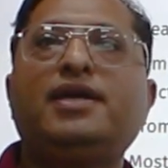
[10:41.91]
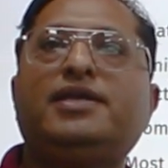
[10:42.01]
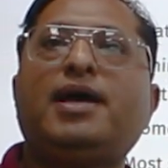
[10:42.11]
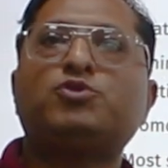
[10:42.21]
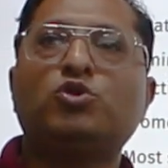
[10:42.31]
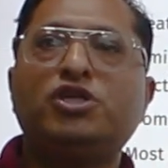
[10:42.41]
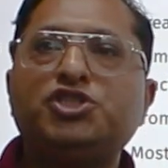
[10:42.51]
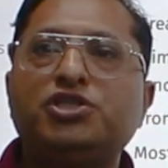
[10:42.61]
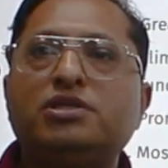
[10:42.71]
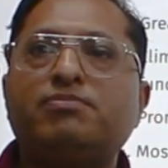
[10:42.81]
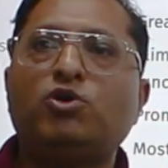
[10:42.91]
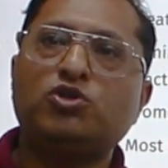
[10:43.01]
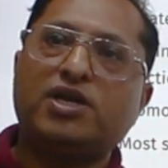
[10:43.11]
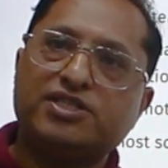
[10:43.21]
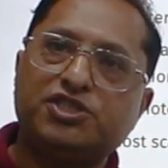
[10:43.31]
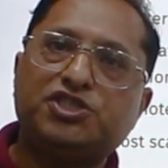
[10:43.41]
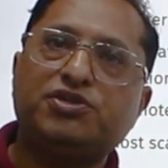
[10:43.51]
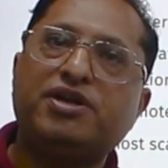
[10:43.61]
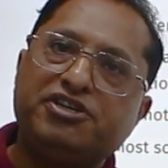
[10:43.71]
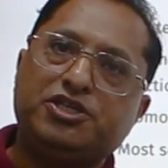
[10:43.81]
encapsulation,
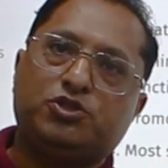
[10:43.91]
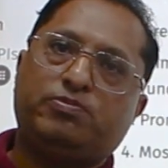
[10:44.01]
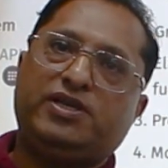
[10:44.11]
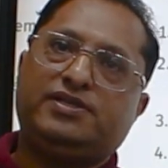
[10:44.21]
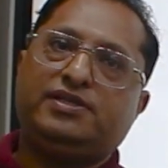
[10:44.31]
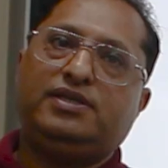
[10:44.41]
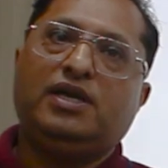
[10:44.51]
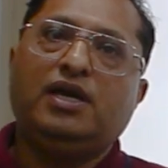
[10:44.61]
modularization and reusability.